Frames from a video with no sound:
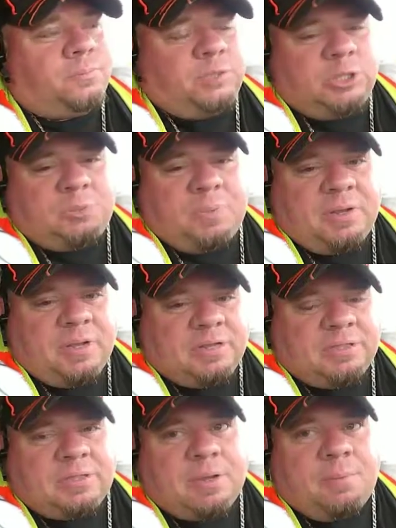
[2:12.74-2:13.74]
just
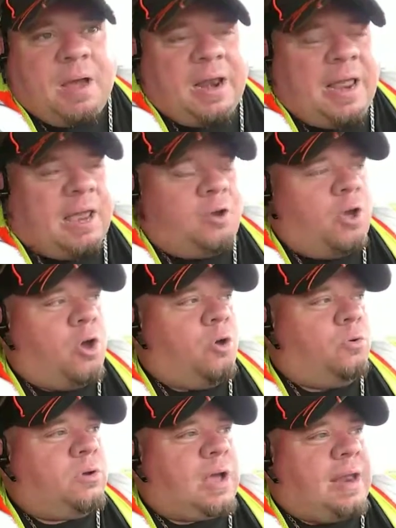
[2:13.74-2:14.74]
because somebody I
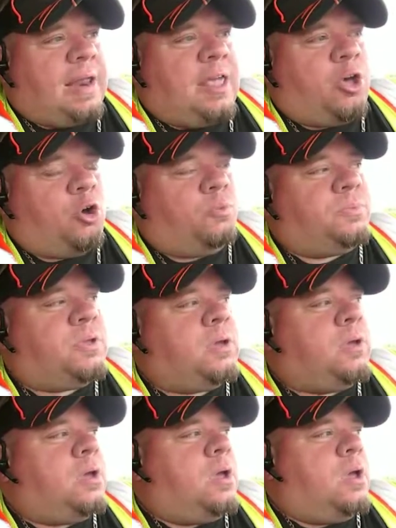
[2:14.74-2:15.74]
know kind of helped.
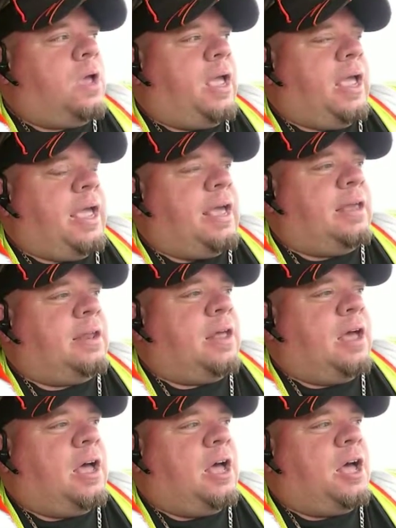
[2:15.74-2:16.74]
And
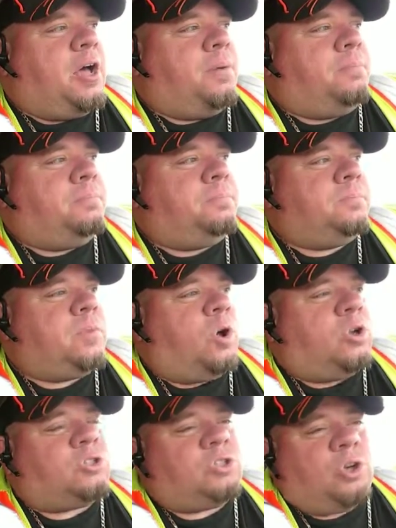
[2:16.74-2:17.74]

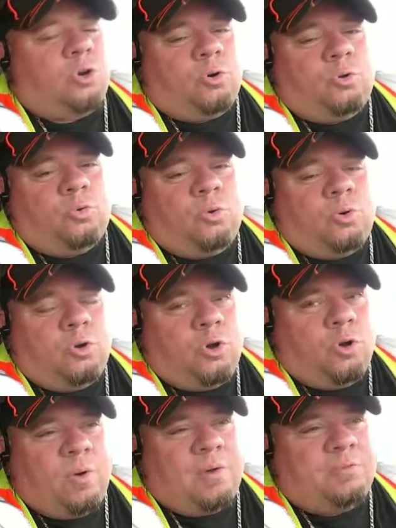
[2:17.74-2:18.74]
also,
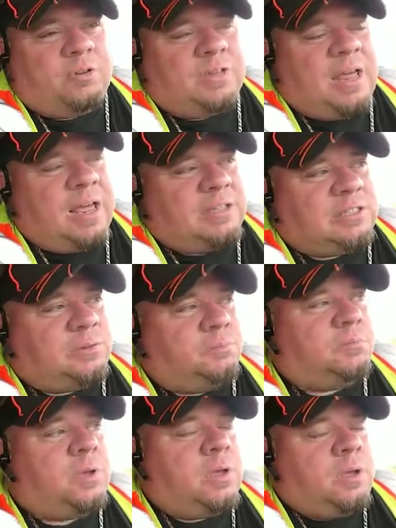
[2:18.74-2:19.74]
whoever does
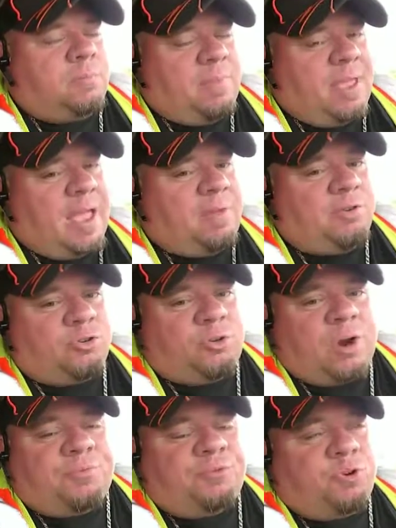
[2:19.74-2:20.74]
them may have your
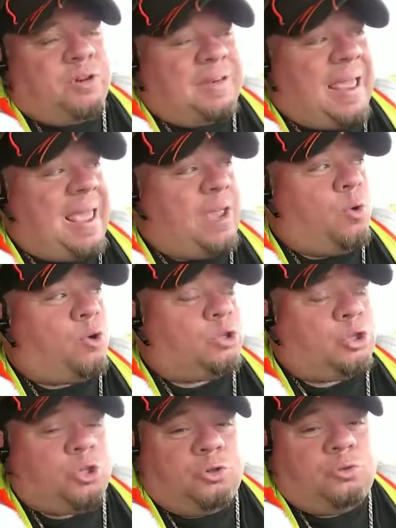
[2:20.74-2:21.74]
truck for a day or
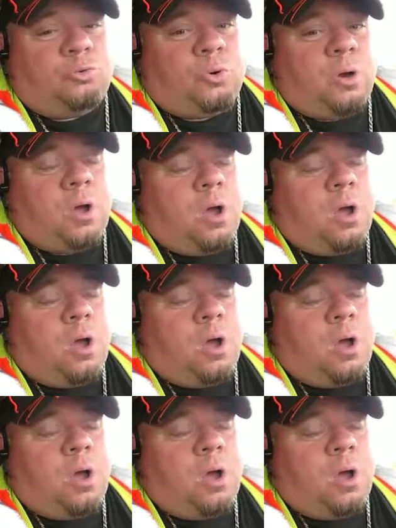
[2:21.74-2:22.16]
2.